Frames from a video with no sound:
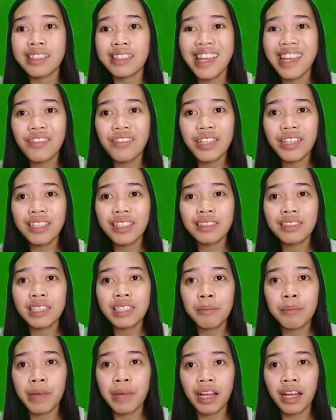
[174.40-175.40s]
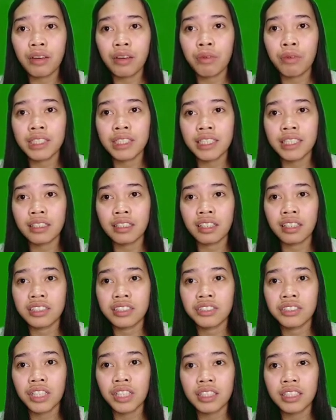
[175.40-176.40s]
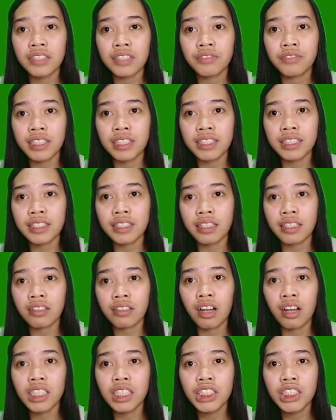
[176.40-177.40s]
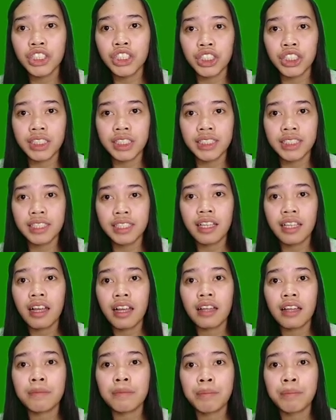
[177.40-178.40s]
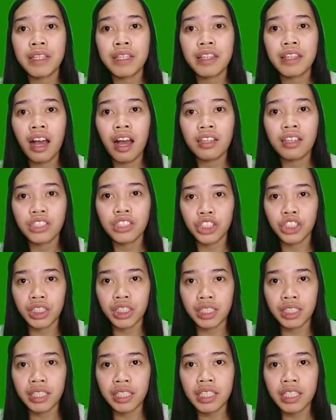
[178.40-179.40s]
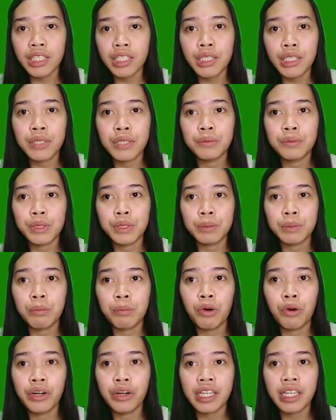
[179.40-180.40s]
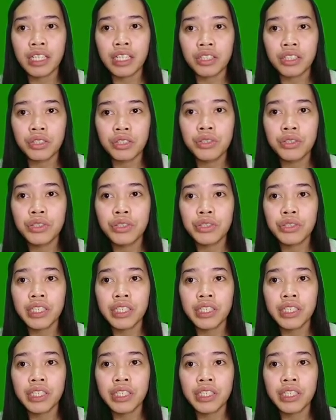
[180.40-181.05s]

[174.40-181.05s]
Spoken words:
David Ausubel was a constructivist psychologist and pedagogy. He was born in New